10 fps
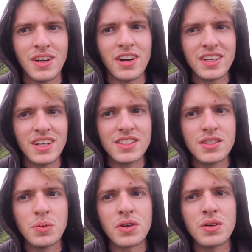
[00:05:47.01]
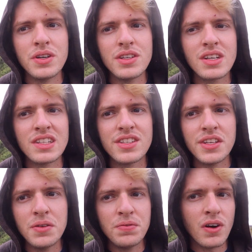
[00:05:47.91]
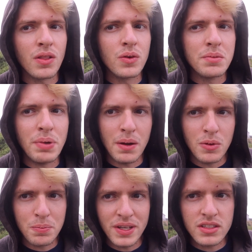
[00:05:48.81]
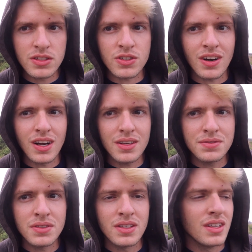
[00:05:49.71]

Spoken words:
All right guys, so we're going to continue following Pebble Beach Drive.